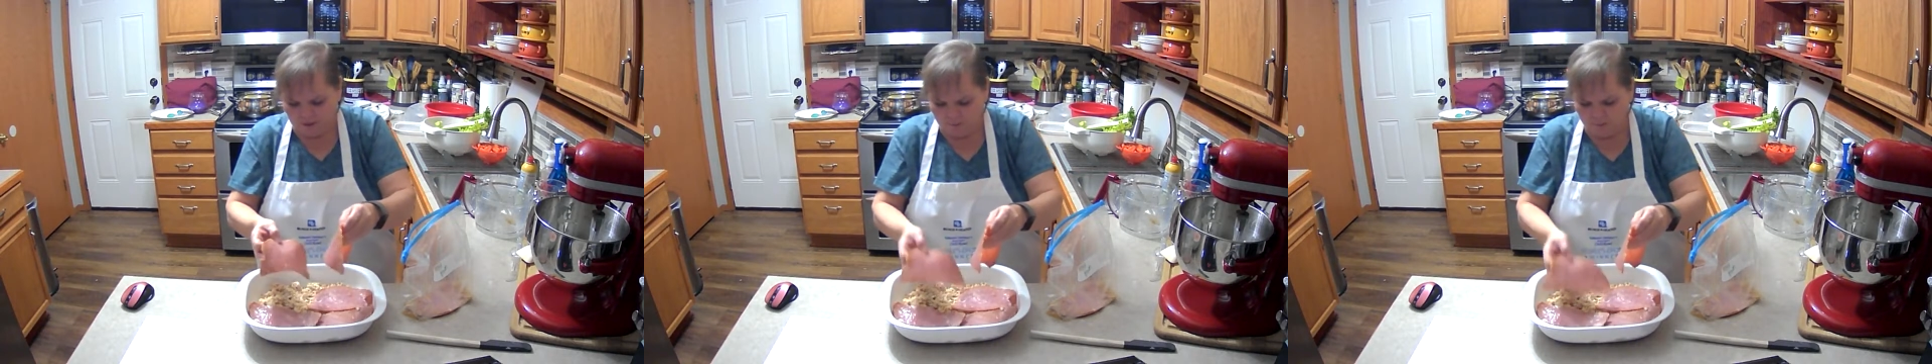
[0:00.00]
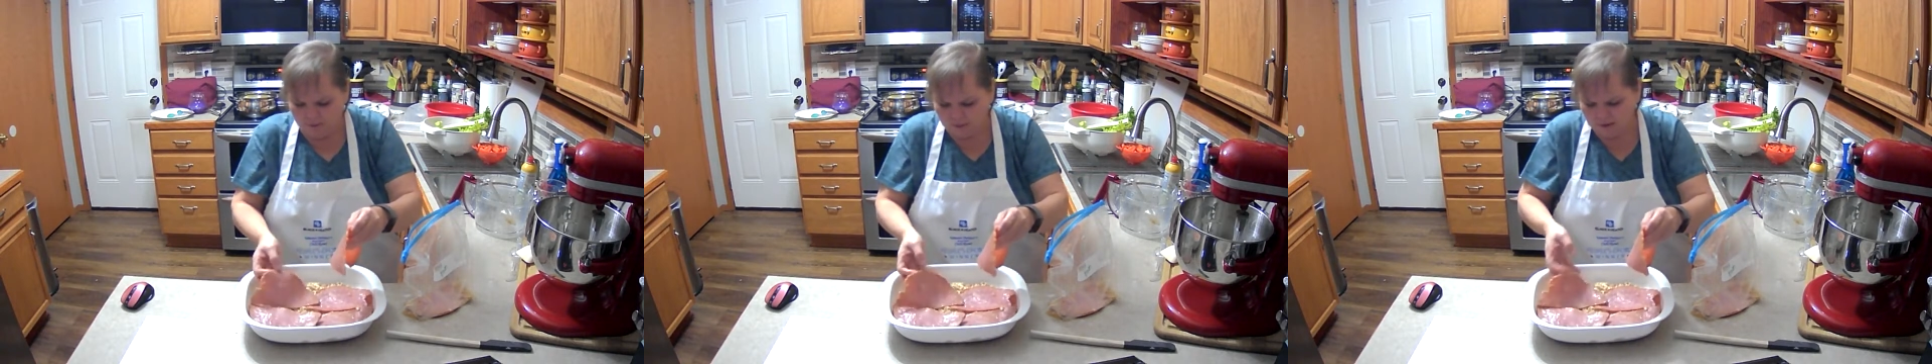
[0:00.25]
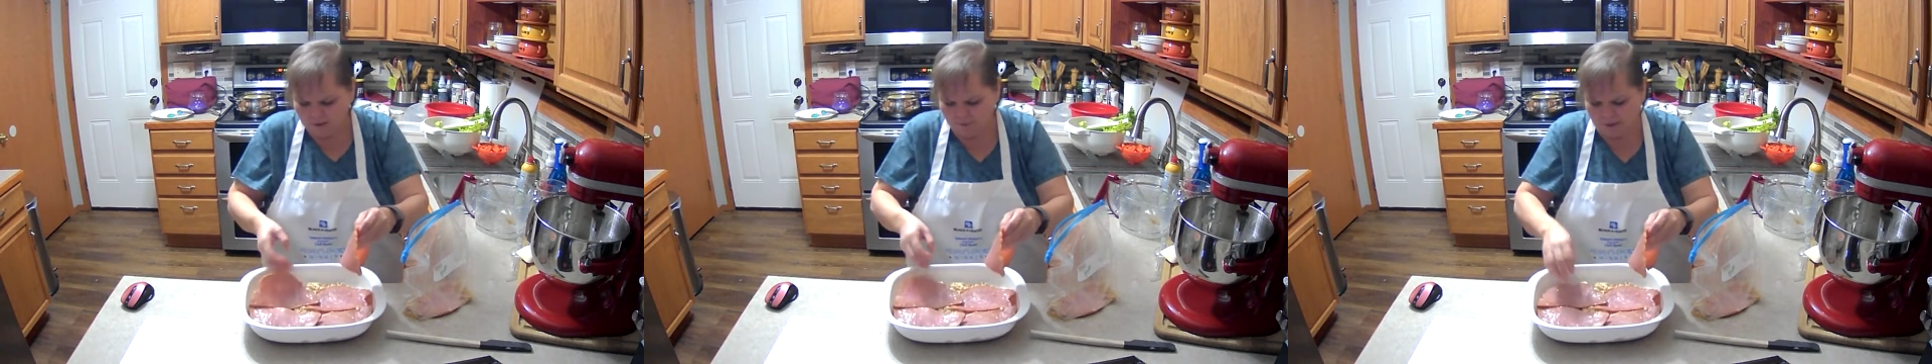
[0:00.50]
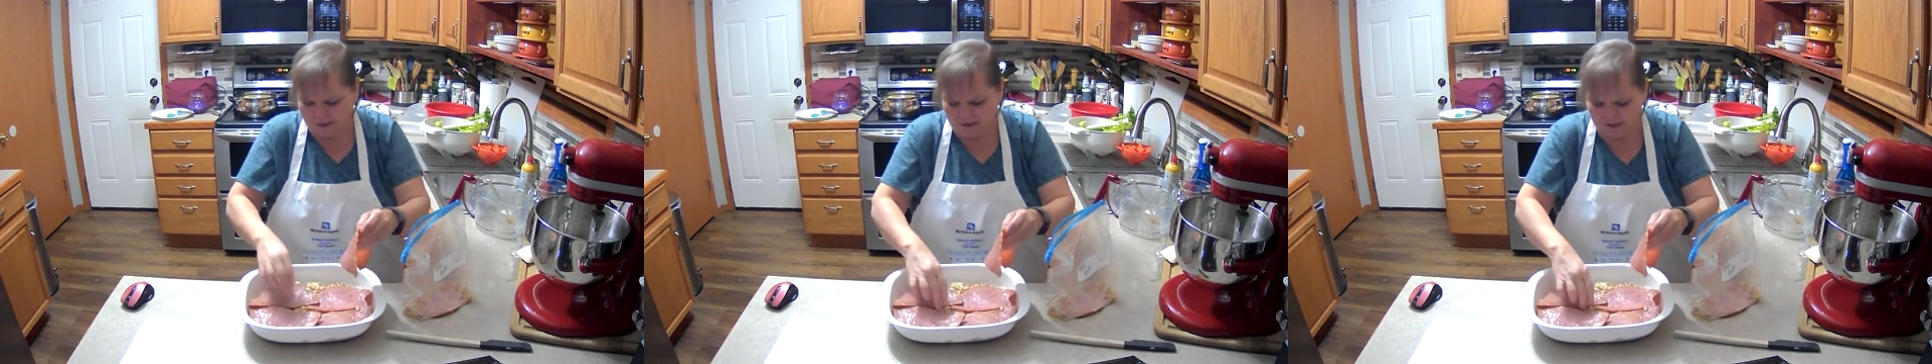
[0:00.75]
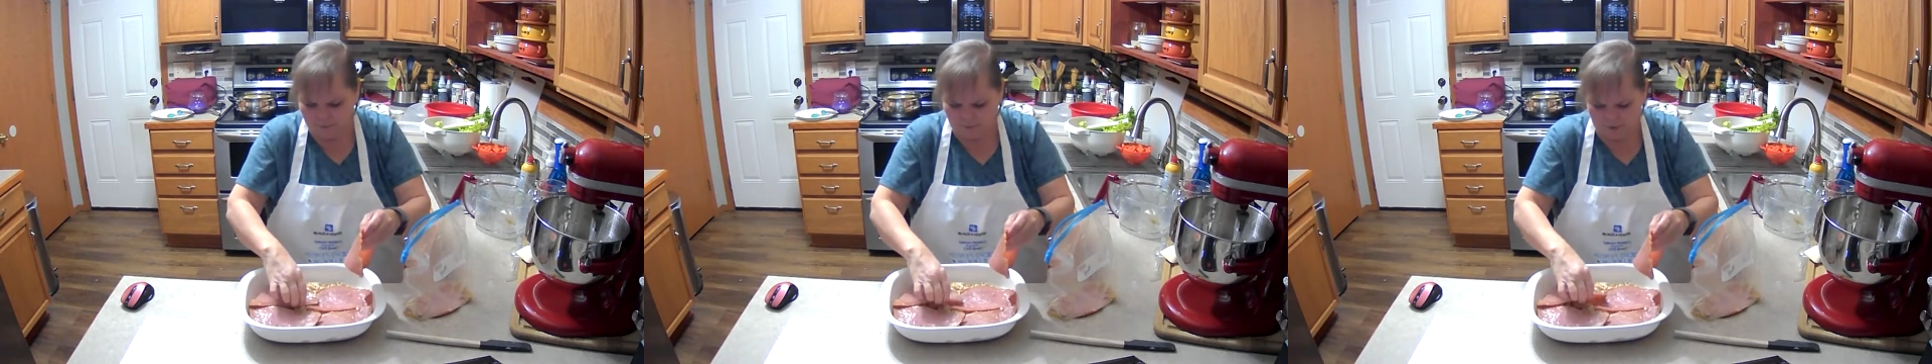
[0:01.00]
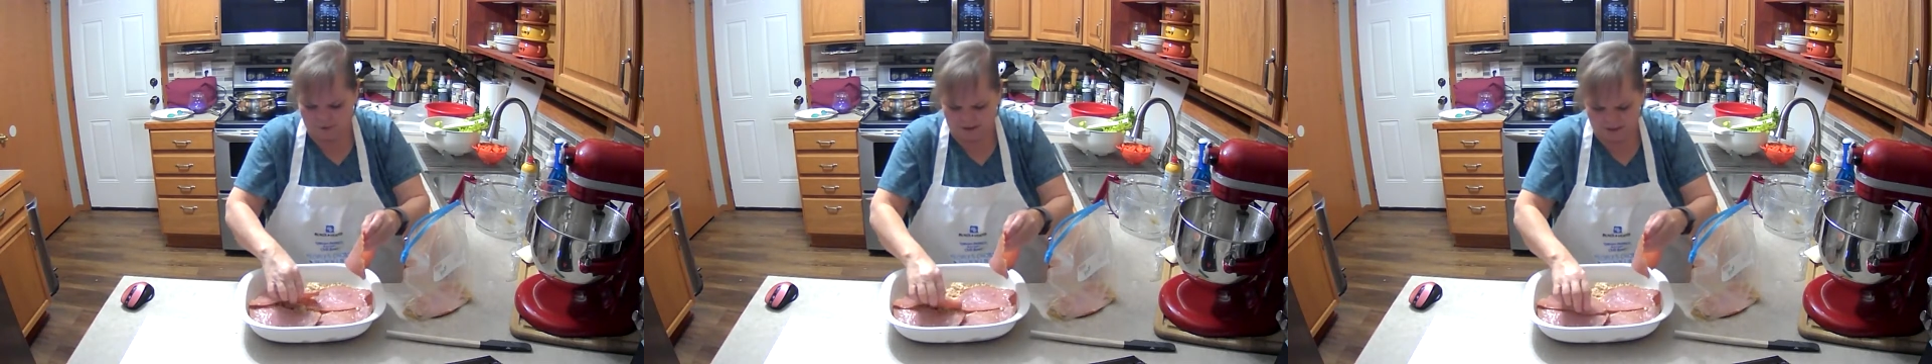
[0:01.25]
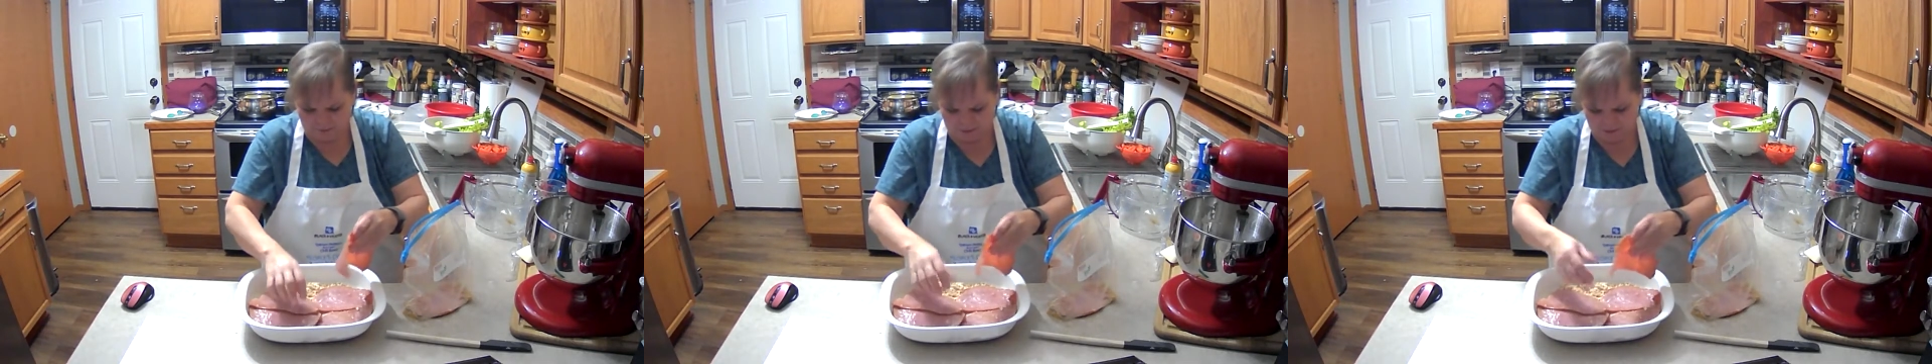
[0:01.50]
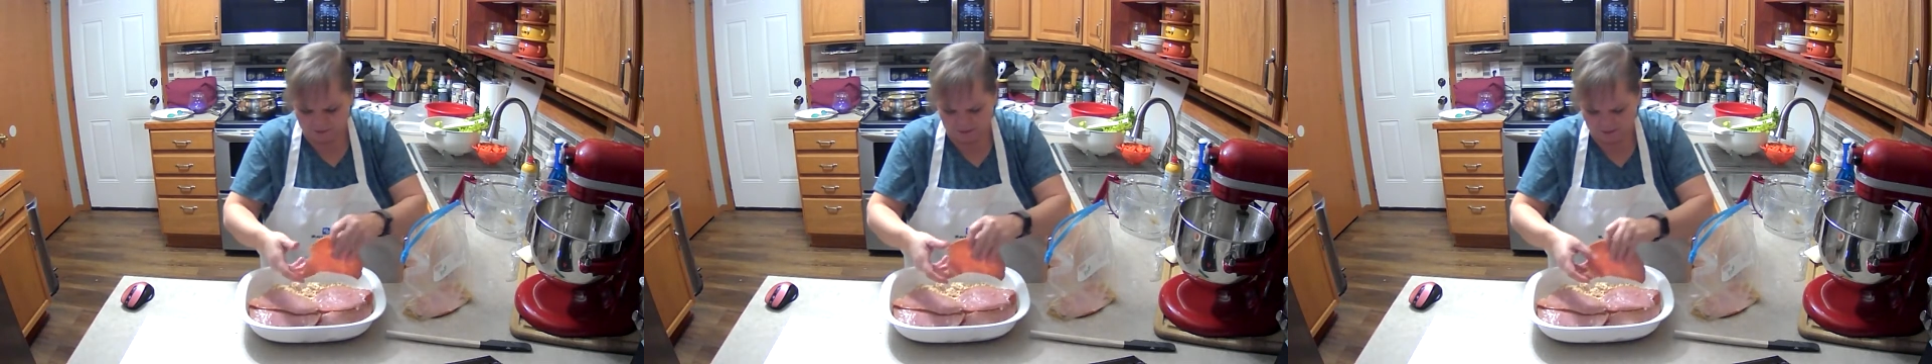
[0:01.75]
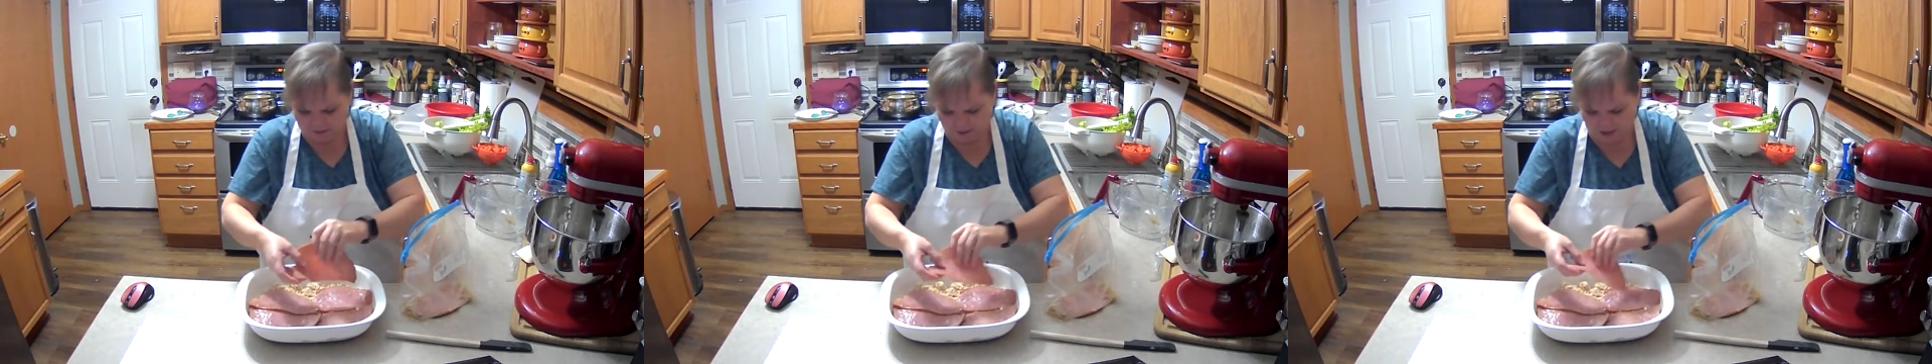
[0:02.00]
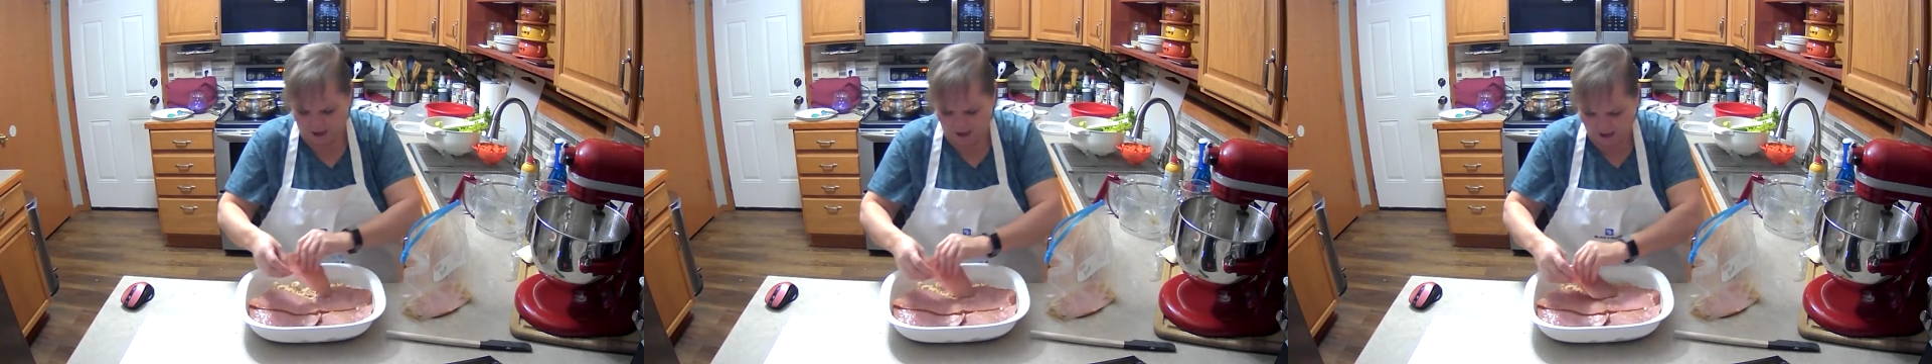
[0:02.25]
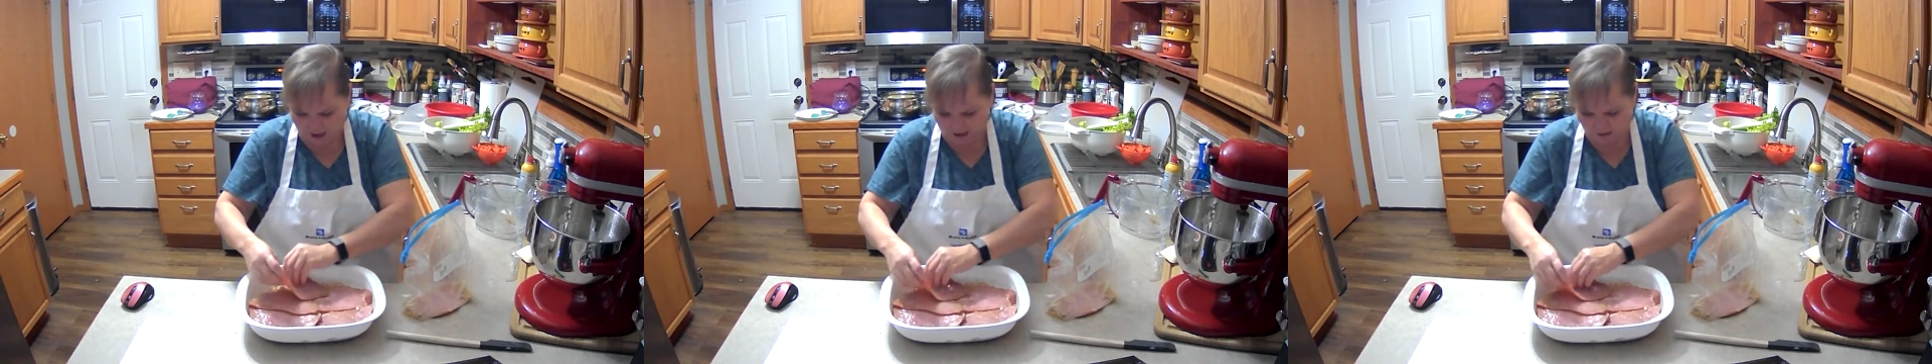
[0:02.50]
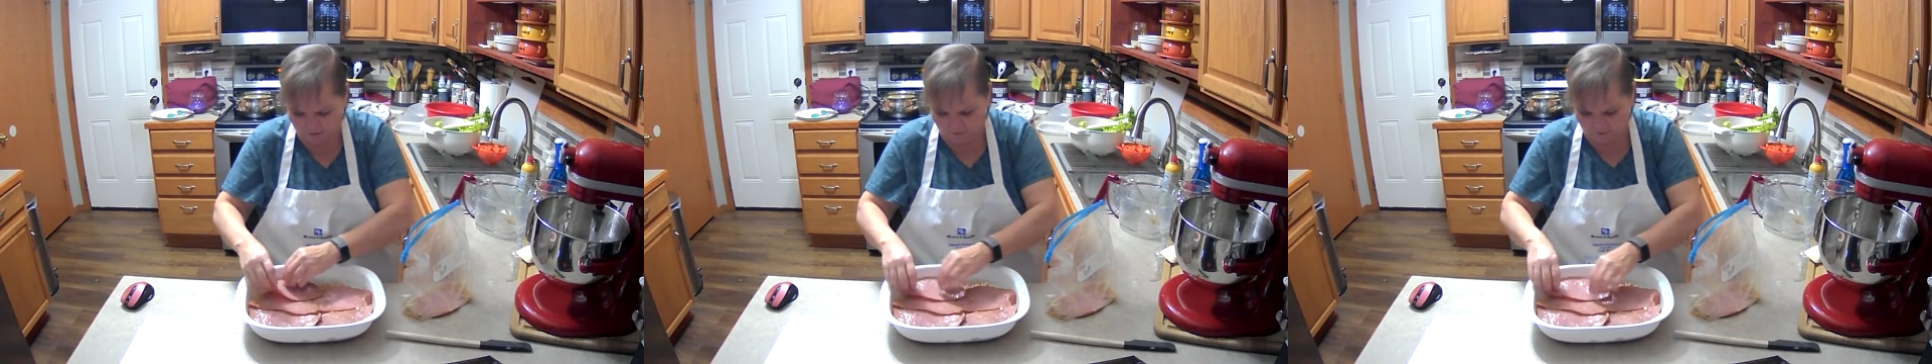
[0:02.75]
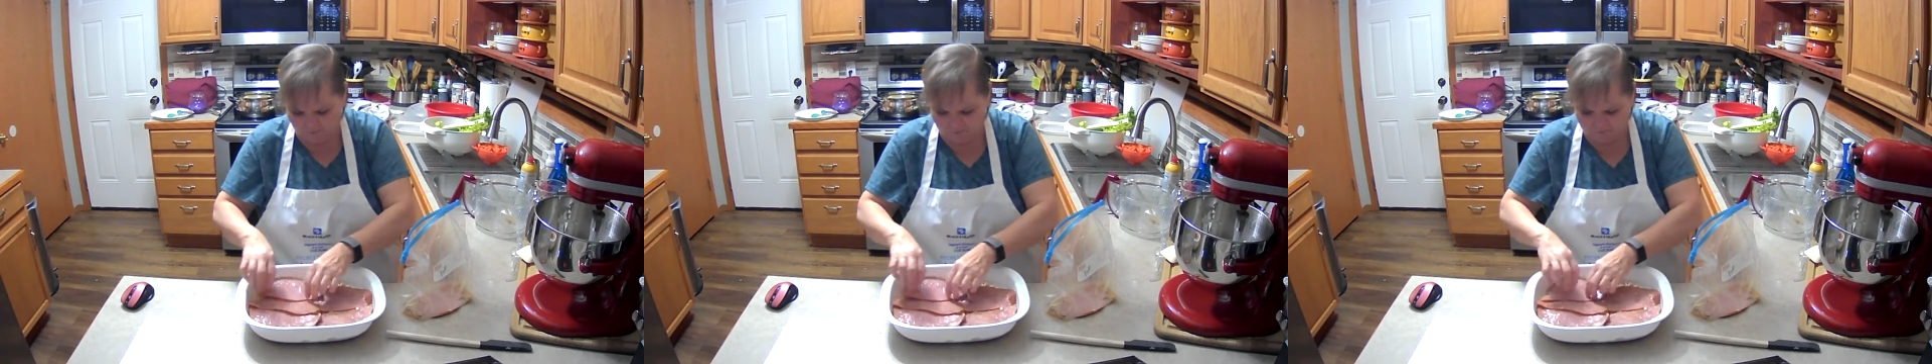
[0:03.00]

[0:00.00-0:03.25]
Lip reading: maybe it's pineapple and ham on pizza. I don't know.